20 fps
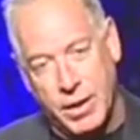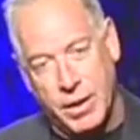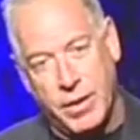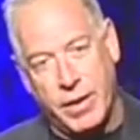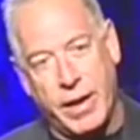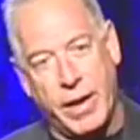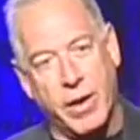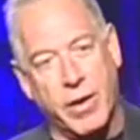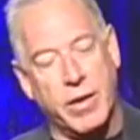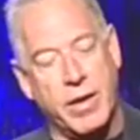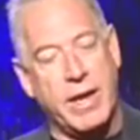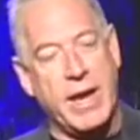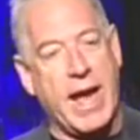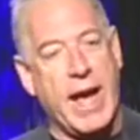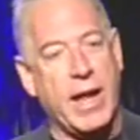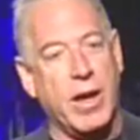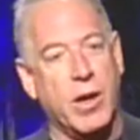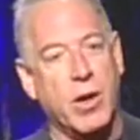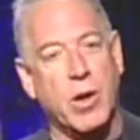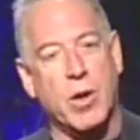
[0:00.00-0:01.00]
They are
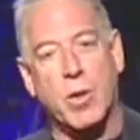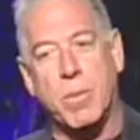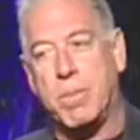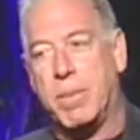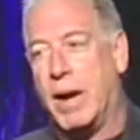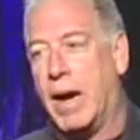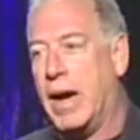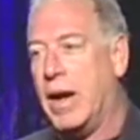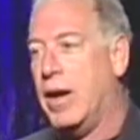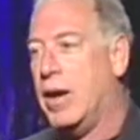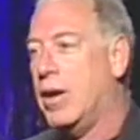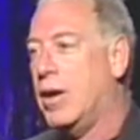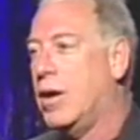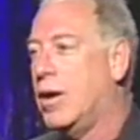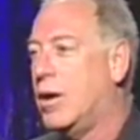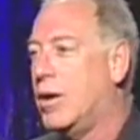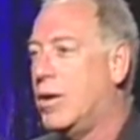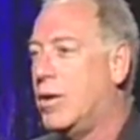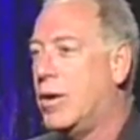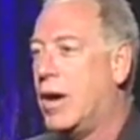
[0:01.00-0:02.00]
nano,
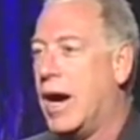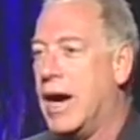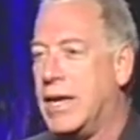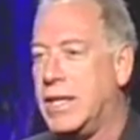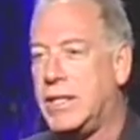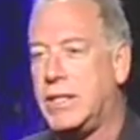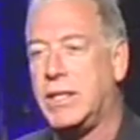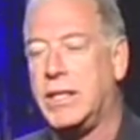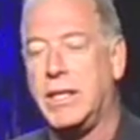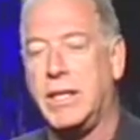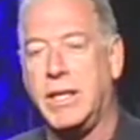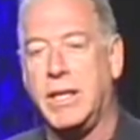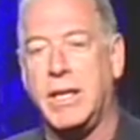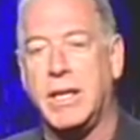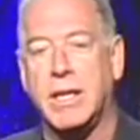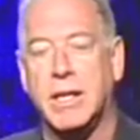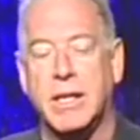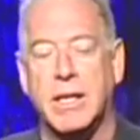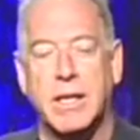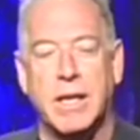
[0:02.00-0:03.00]
bio,
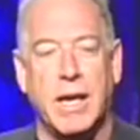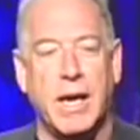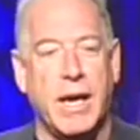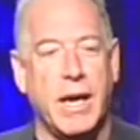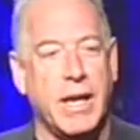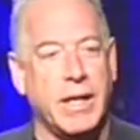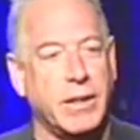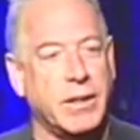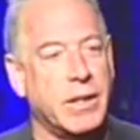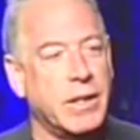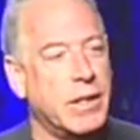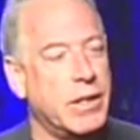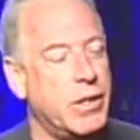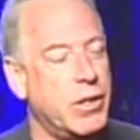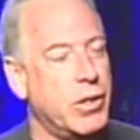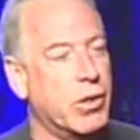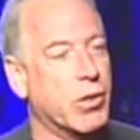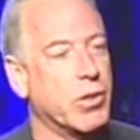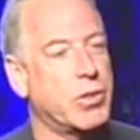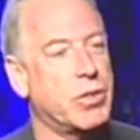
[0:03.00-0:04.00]
IT, and
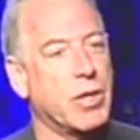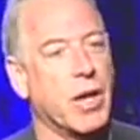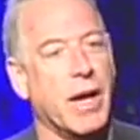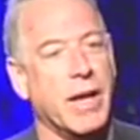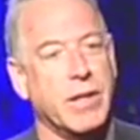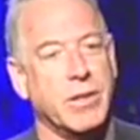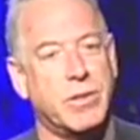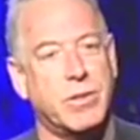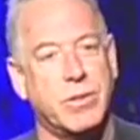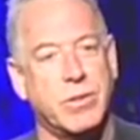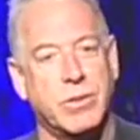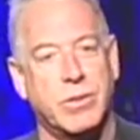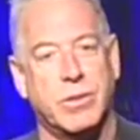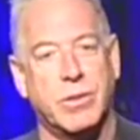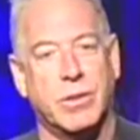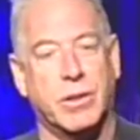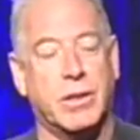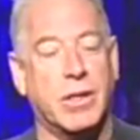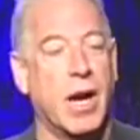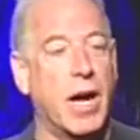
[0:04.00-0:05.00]
neuroscience,
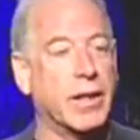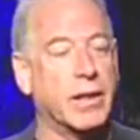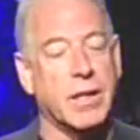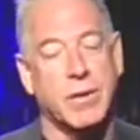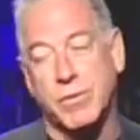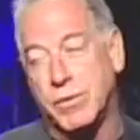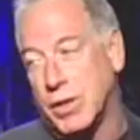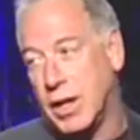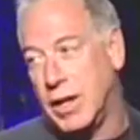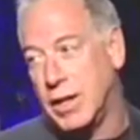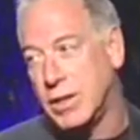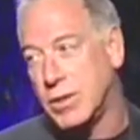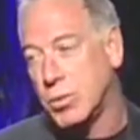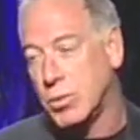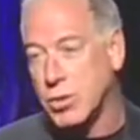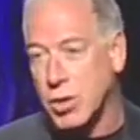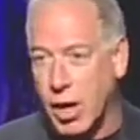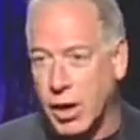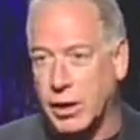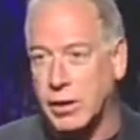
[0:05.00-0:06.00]
or cognitive science.
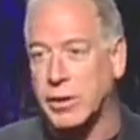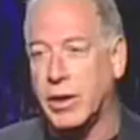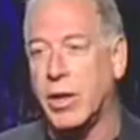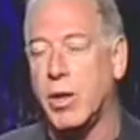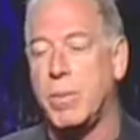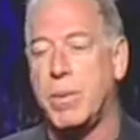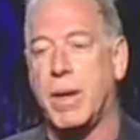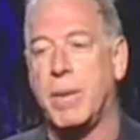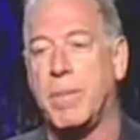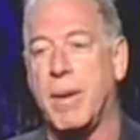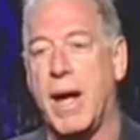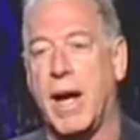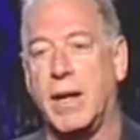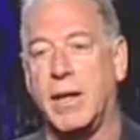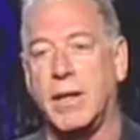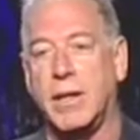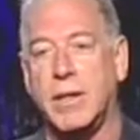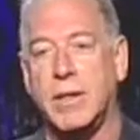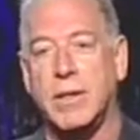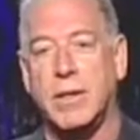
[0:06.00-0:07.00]
We'll talk a little bit
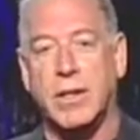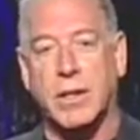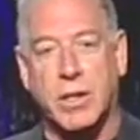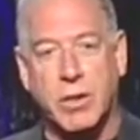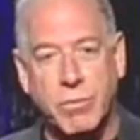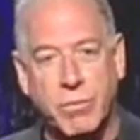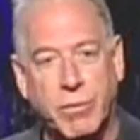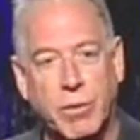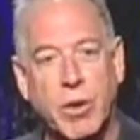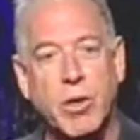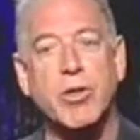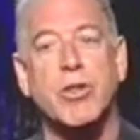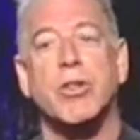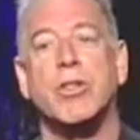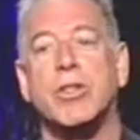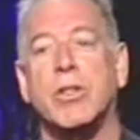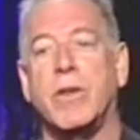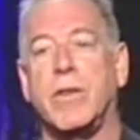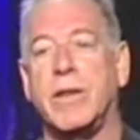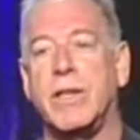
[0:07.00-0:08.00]
about the
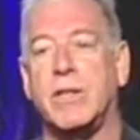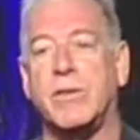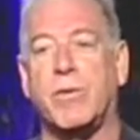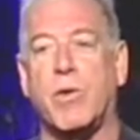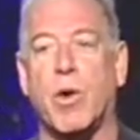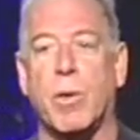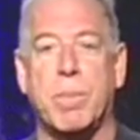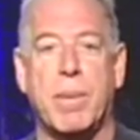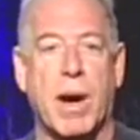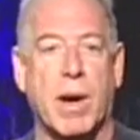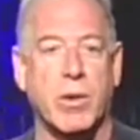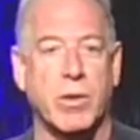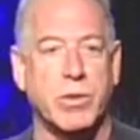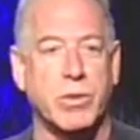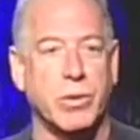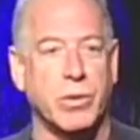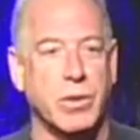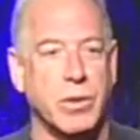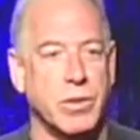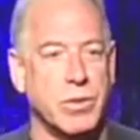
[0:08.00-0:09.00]
convergence of these 4 power
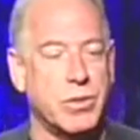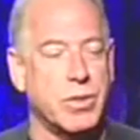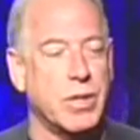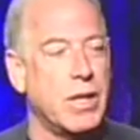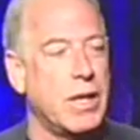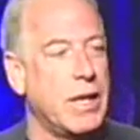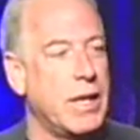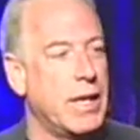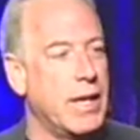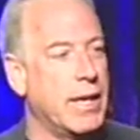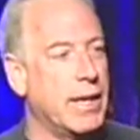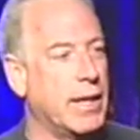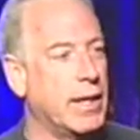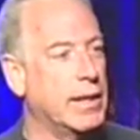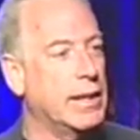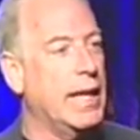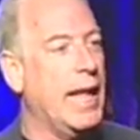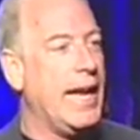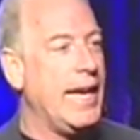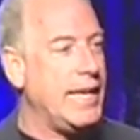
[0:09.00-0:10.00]
tools, and
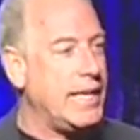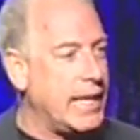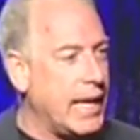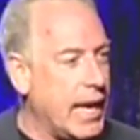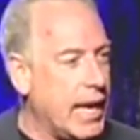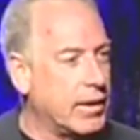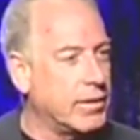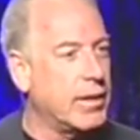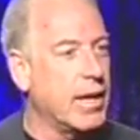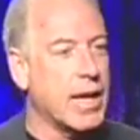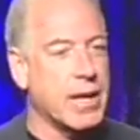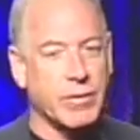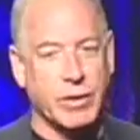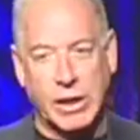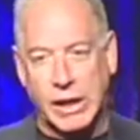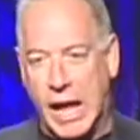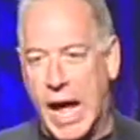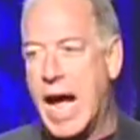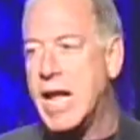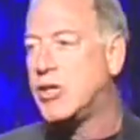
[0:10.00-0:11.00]
I'll lay down kind of a
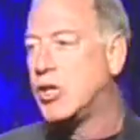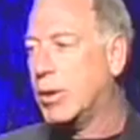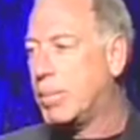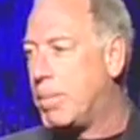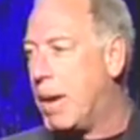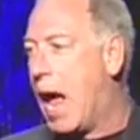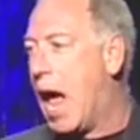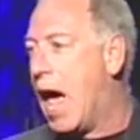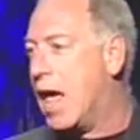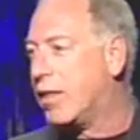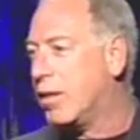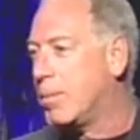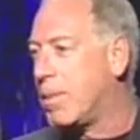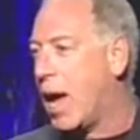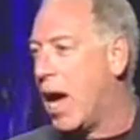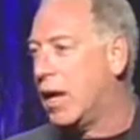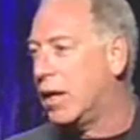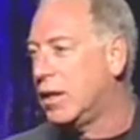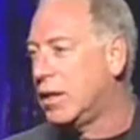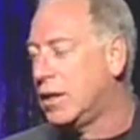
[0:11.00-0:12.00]
logic path
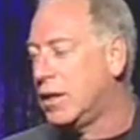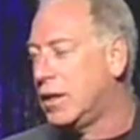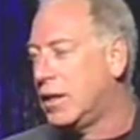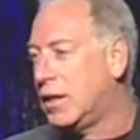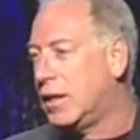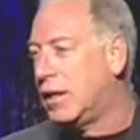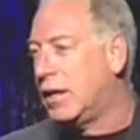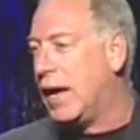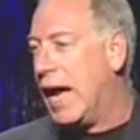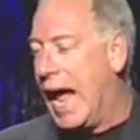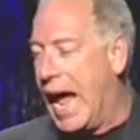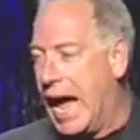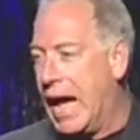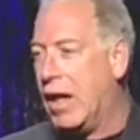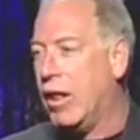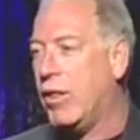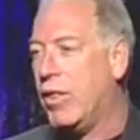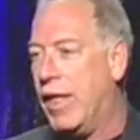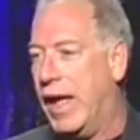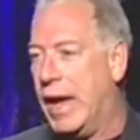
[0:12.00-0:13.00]
about
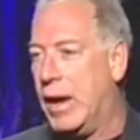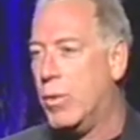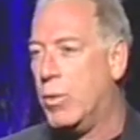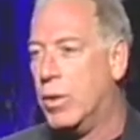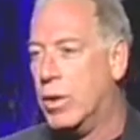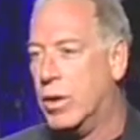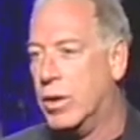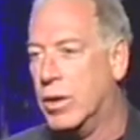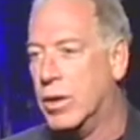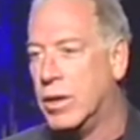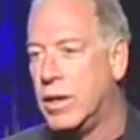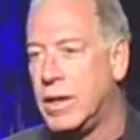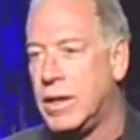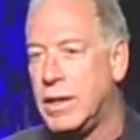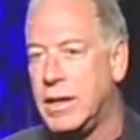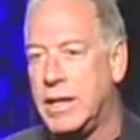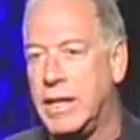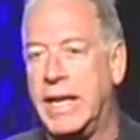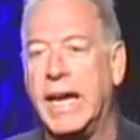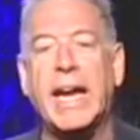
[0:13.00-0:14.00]
how they will
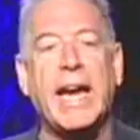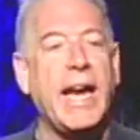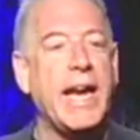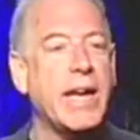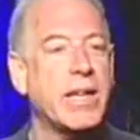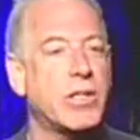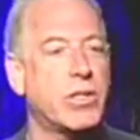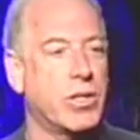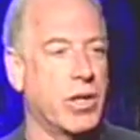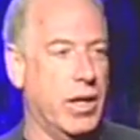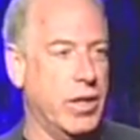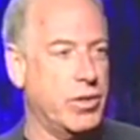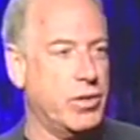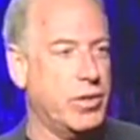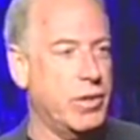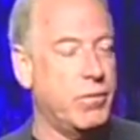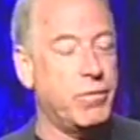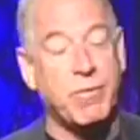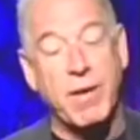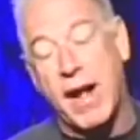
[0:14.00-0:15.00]
enhance
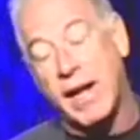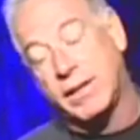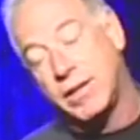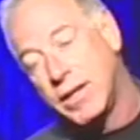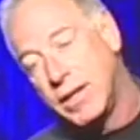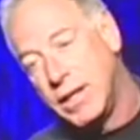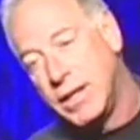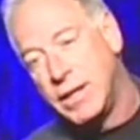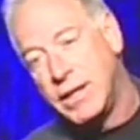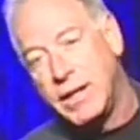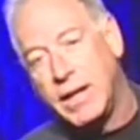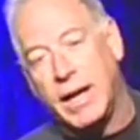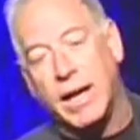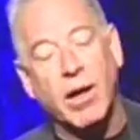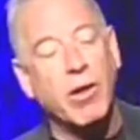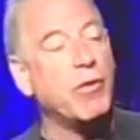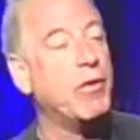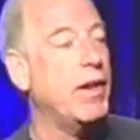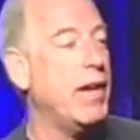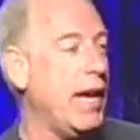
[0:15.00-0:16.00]
us. In fact,
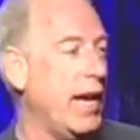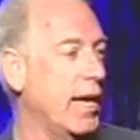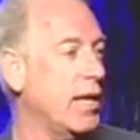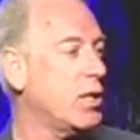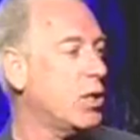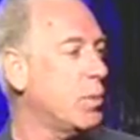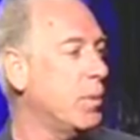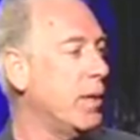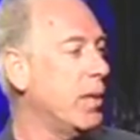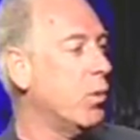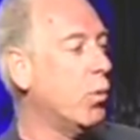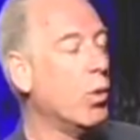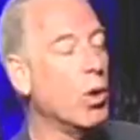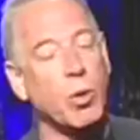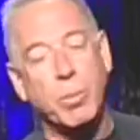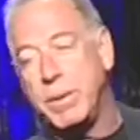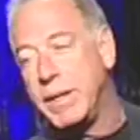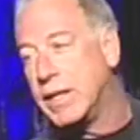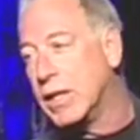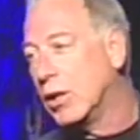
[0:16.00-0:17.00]
health enhancement
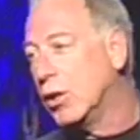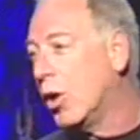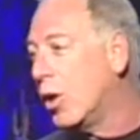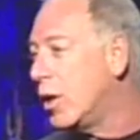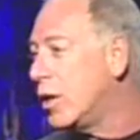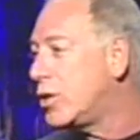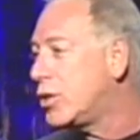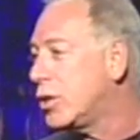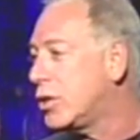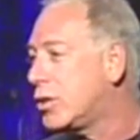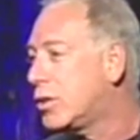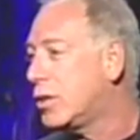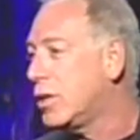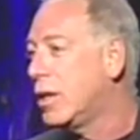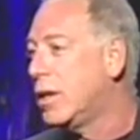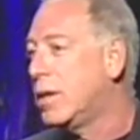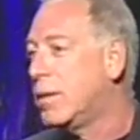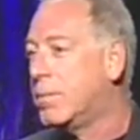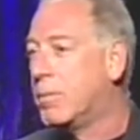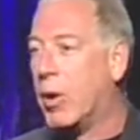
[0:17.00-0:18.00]
will be the largest
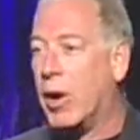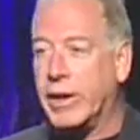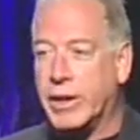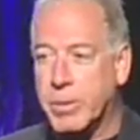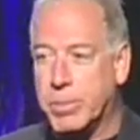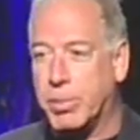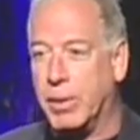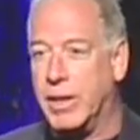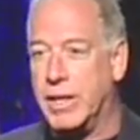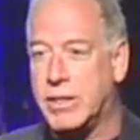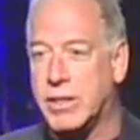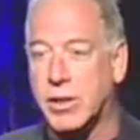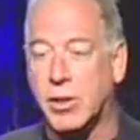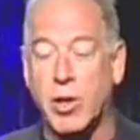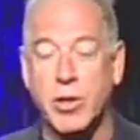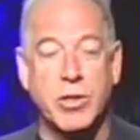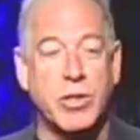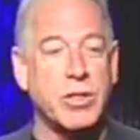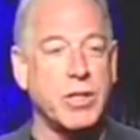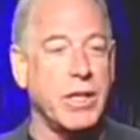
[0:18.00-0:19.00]
marketplace, the
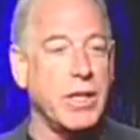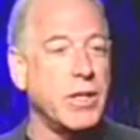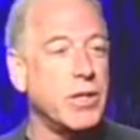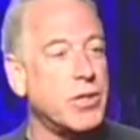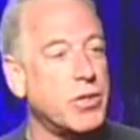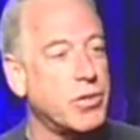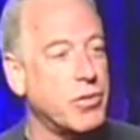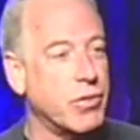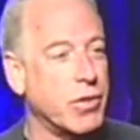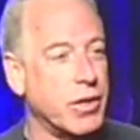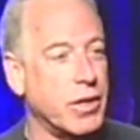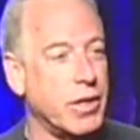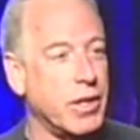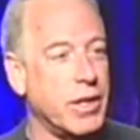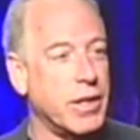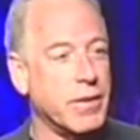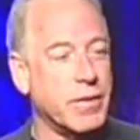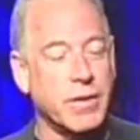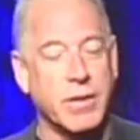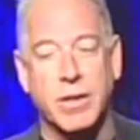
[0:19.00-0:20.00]
largest industry
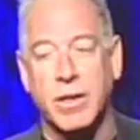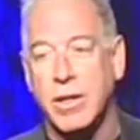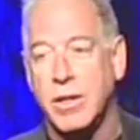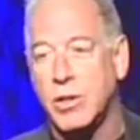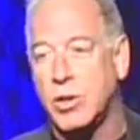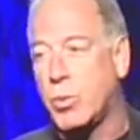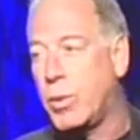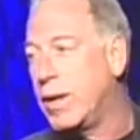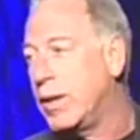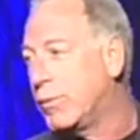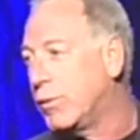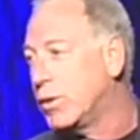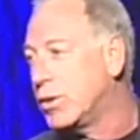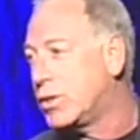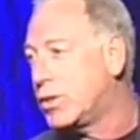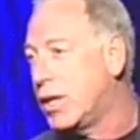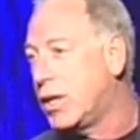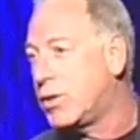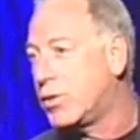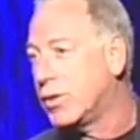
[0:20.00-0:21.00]
in the 21st
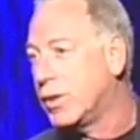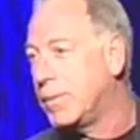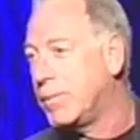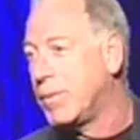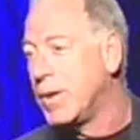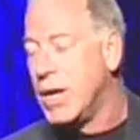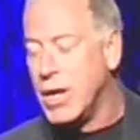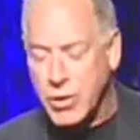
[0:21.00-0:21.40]
century.